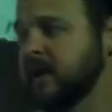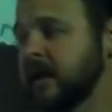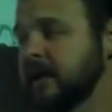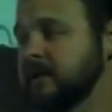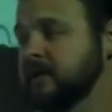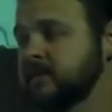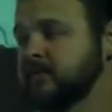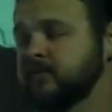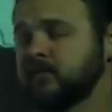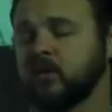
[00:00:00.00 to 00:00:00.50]

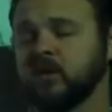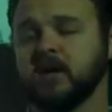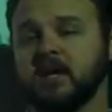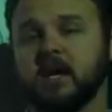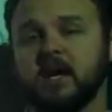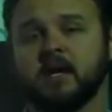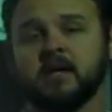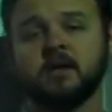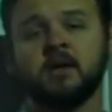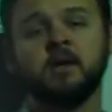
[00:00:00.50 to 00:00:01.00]

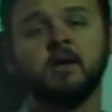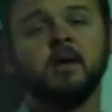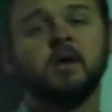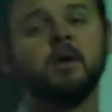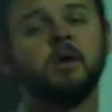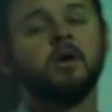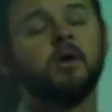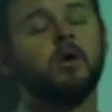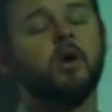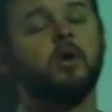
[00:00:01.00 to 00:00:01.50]
1948
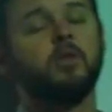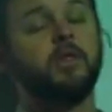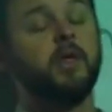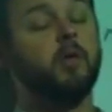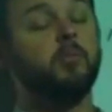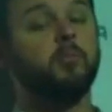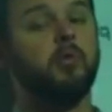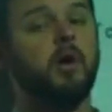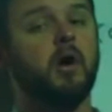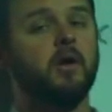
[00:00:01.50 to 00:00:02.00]
called
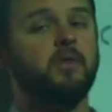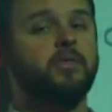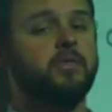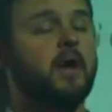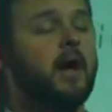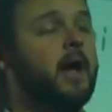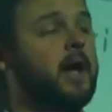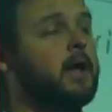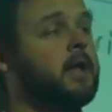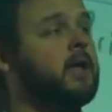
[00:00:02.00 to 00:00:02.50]
the
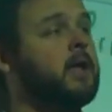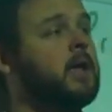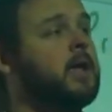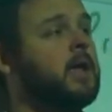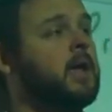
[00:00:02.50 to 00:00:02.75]
apartheid,